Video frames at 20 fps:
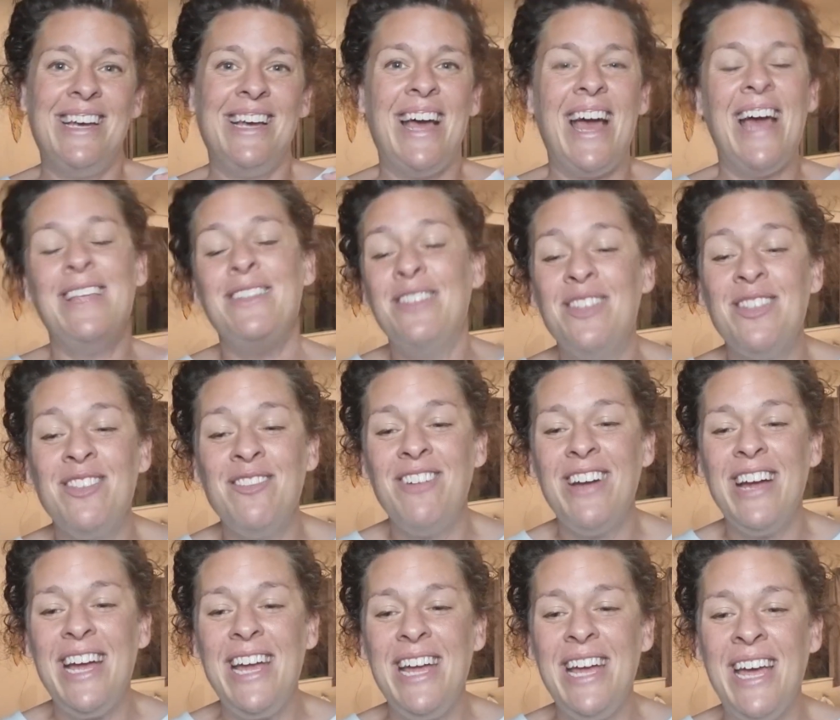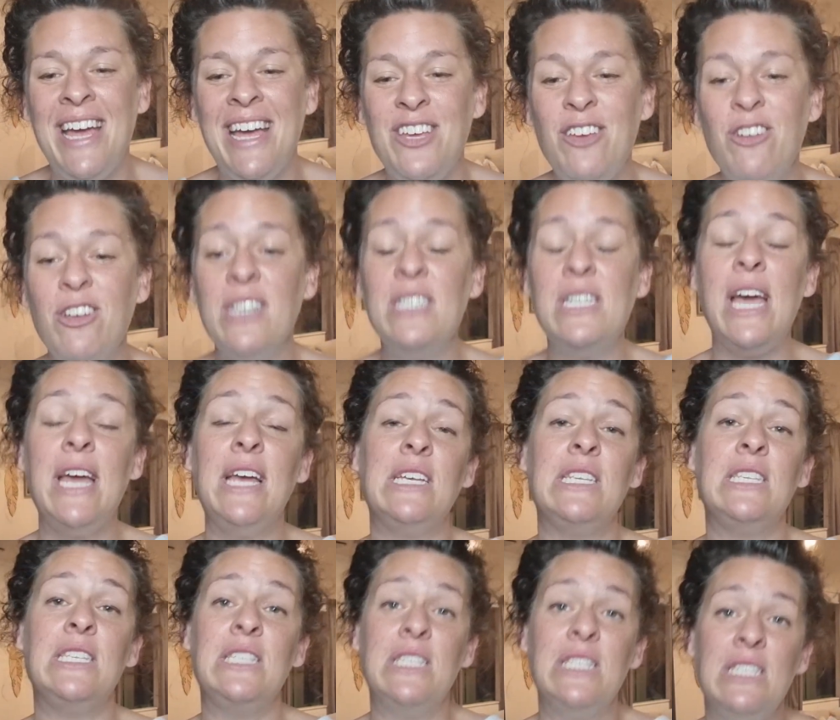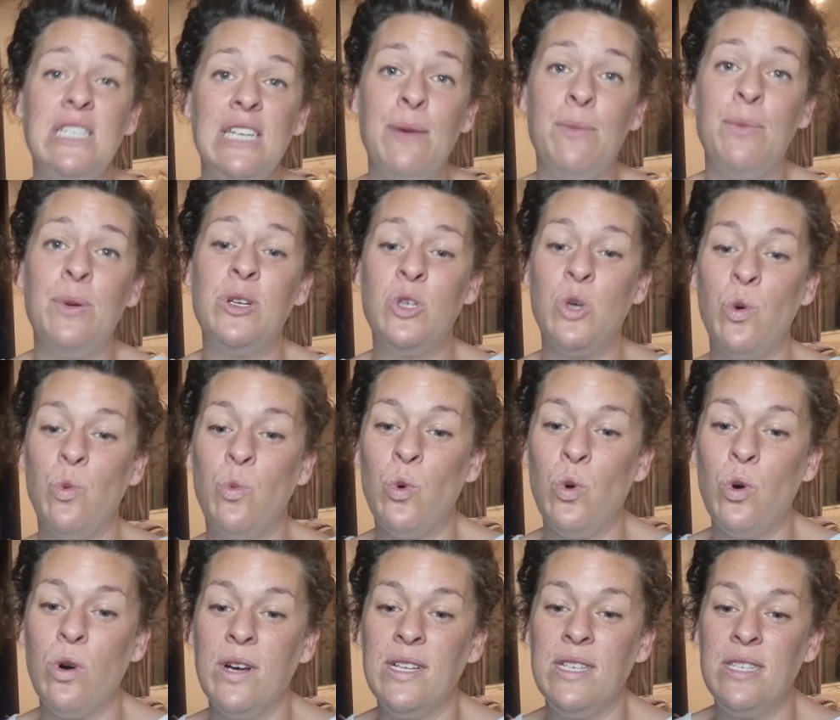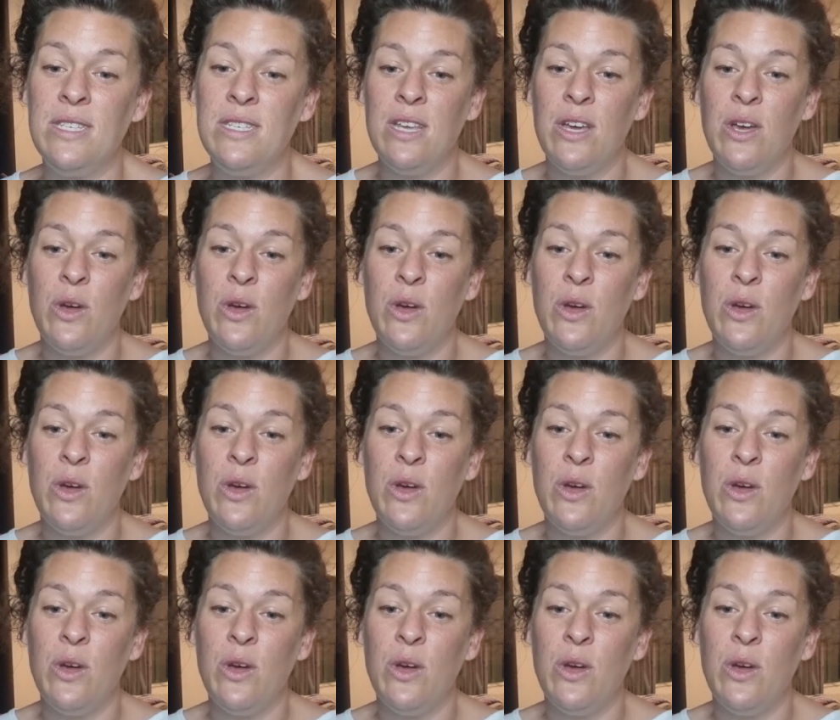And three, you can take a step towards